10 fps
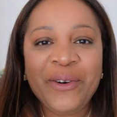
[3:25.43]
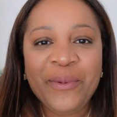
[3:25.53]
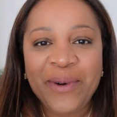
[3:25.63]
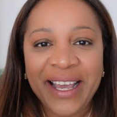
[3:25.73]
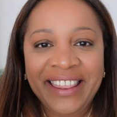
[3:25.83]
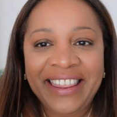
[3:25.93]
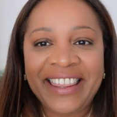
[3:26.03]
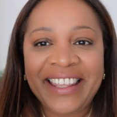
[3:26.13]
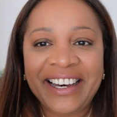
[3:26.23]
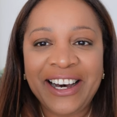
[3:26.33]
with
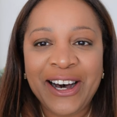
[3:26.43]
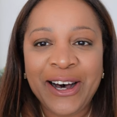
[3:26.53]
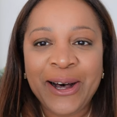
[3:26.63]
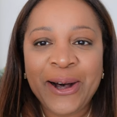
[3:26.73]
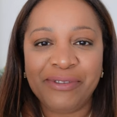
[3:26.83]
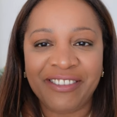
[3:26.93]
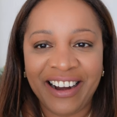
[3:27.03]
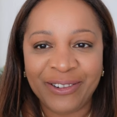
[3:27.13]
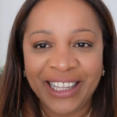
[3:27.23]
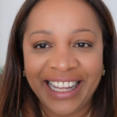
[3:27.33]
a
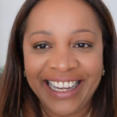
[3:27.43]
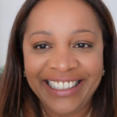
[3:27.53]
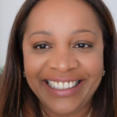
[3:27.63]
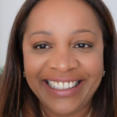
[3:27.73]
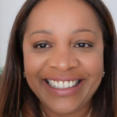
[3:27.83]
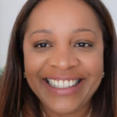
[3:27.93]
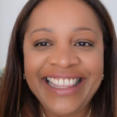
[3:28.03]
brown liner.